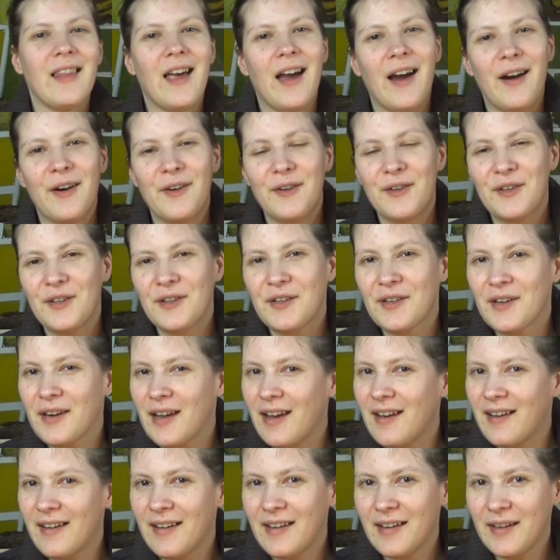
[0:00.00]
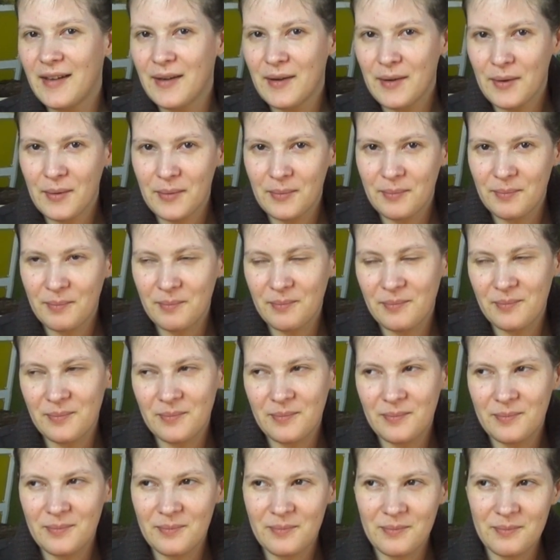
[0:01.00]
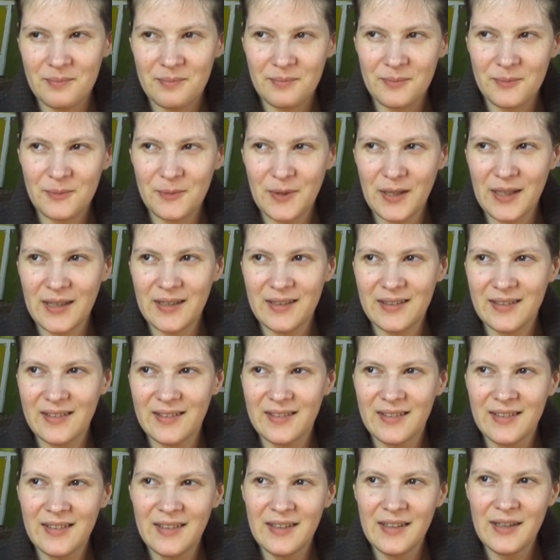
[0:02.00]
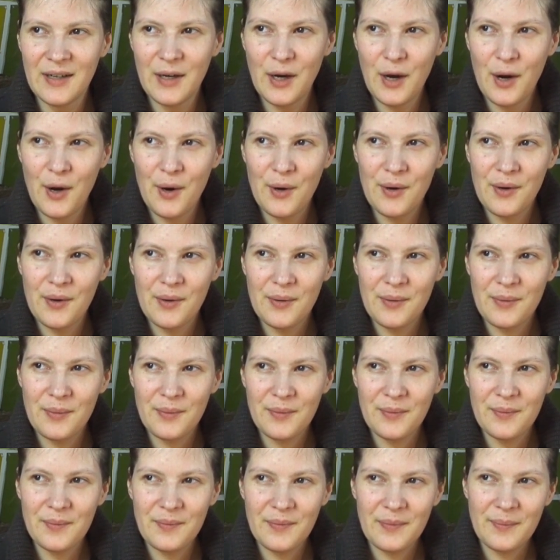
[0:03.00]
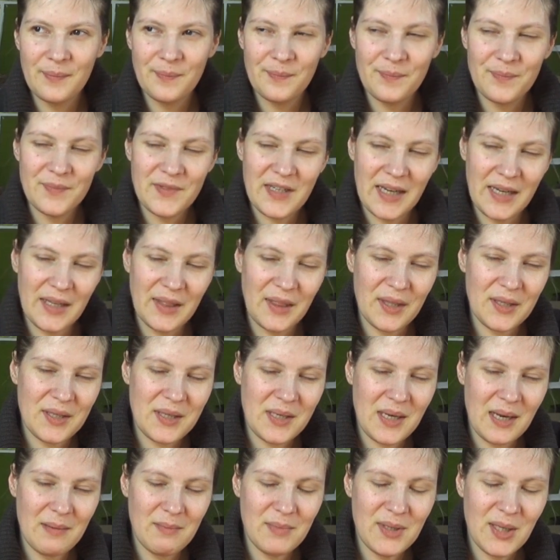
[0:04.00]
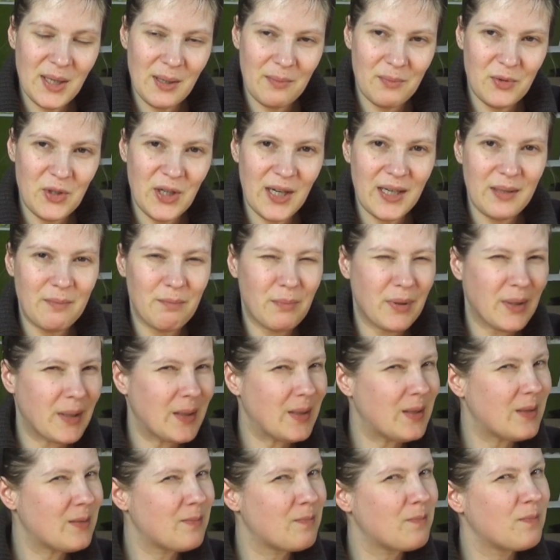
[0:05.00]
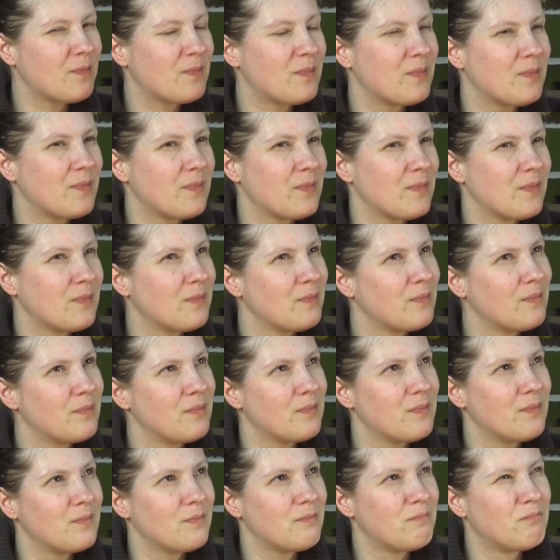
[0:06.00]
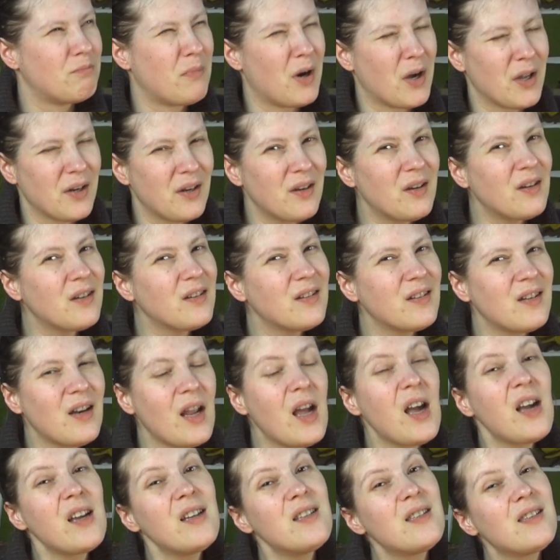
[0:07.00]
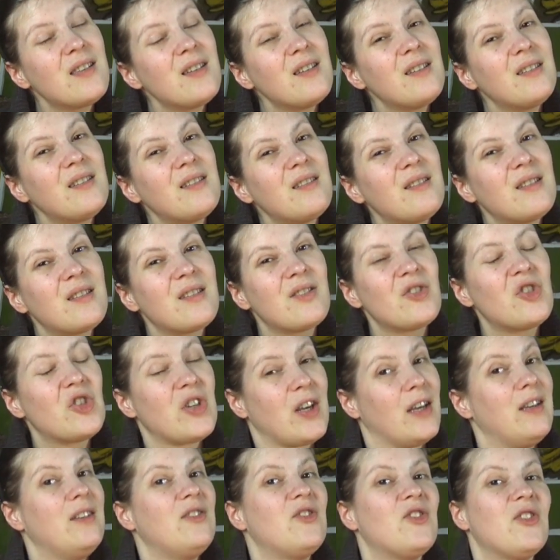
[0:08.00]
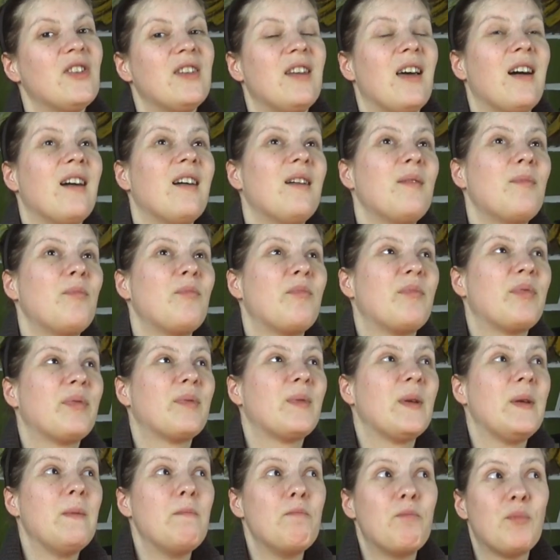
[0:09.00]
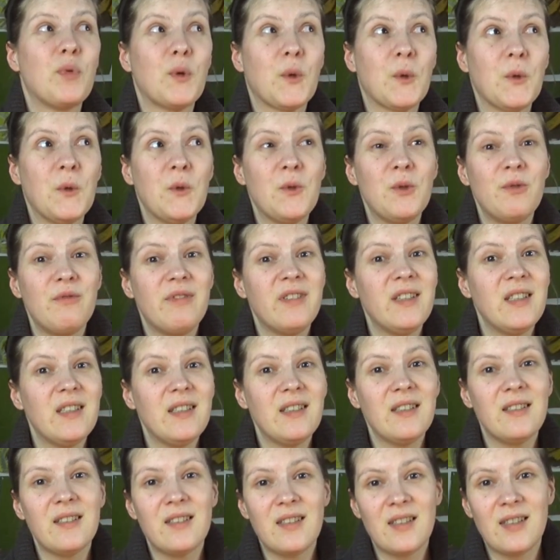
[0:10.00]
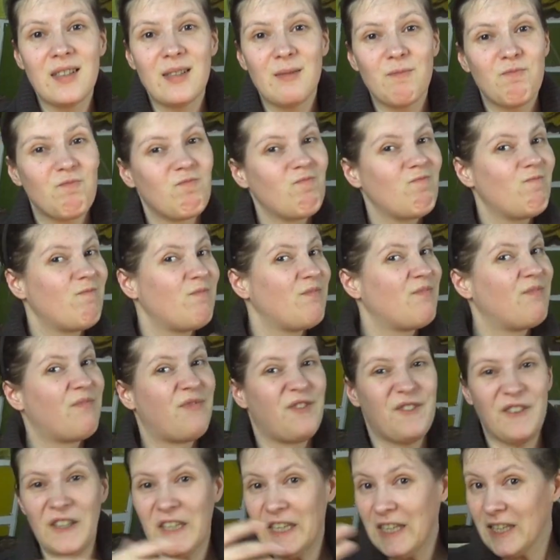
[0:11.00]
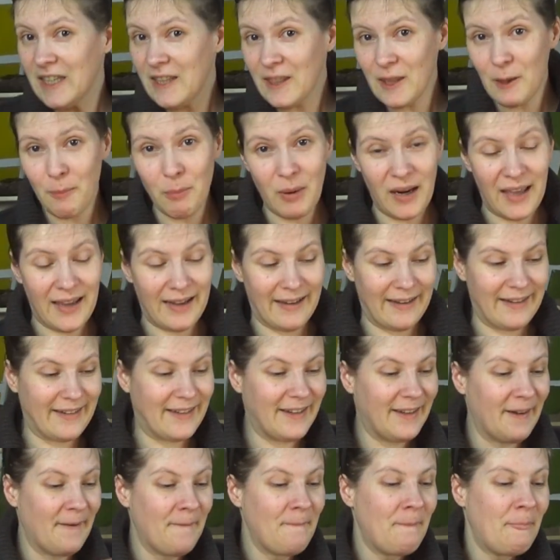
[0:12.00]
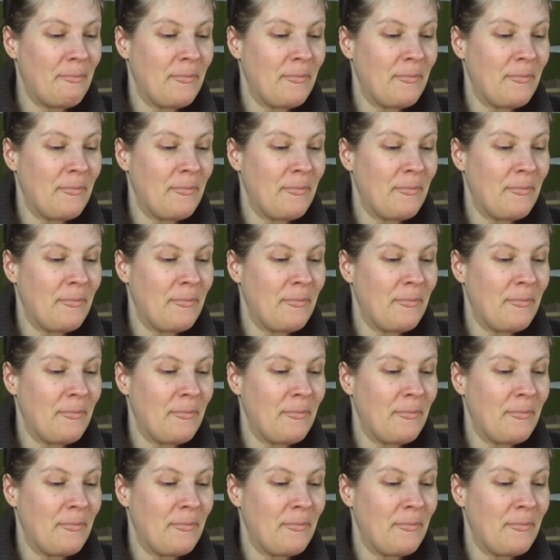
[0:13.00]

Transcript: How could I, well, take the same subject but modernize it, change it up, improve it, fill in the blank.